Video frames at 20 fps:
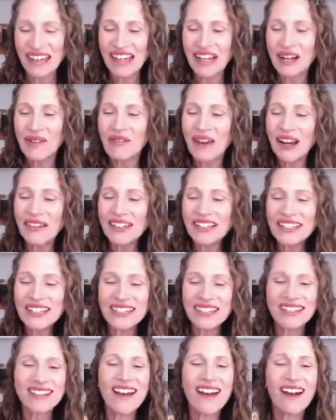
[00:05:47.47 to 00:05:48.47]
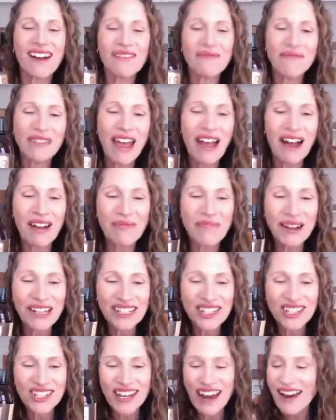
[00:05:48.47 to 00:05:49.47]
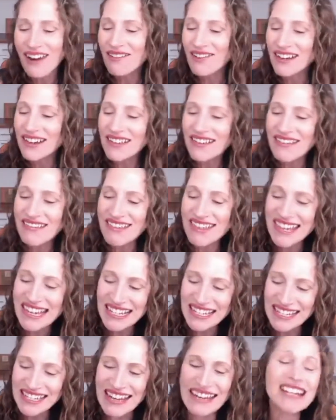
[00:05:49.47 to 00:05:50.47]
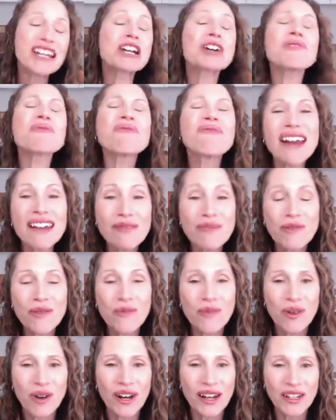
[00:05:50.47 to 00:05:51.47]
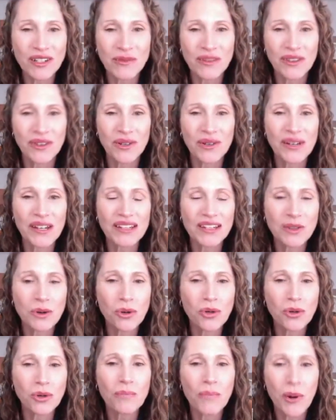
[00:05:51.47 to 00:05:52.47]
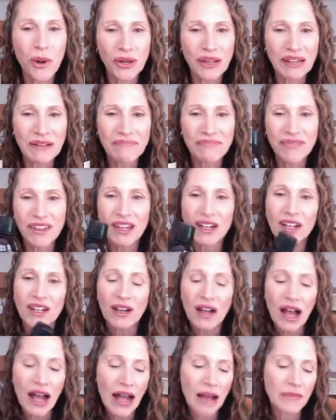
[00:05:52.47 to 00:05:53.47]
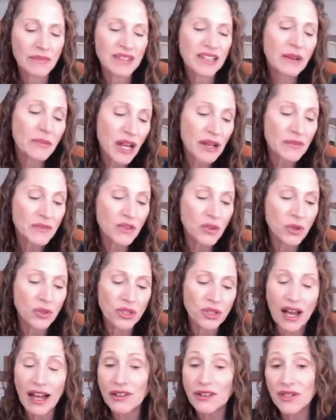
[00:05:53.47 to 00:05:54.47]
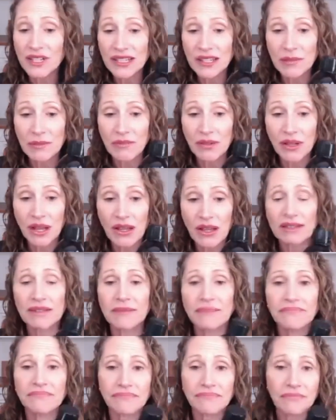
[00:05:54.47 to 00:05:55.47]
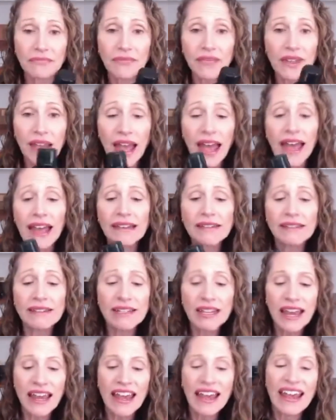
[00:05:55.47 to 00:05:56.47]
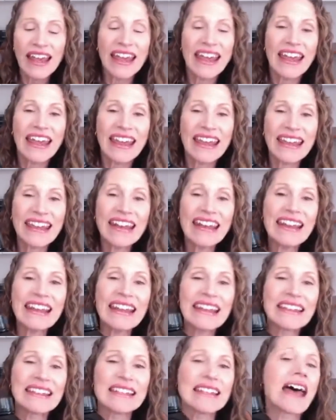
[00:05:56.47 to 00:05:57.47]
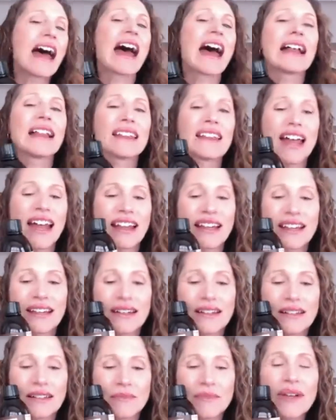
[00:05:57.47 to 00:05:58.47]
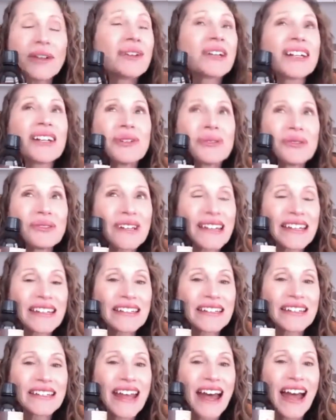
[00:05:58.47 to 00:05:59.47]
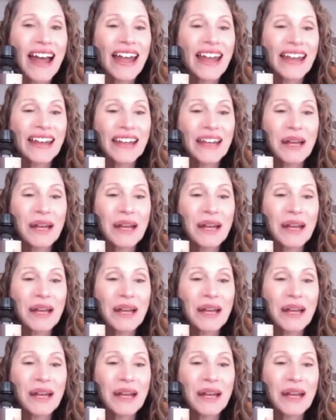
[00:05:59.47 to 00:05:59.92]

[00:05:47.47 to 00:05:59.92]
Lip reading: But I'm going to start now by sharing this incredible product with you. It's called Body, sometimes called HydroSlim Plus. And it is like miracle in a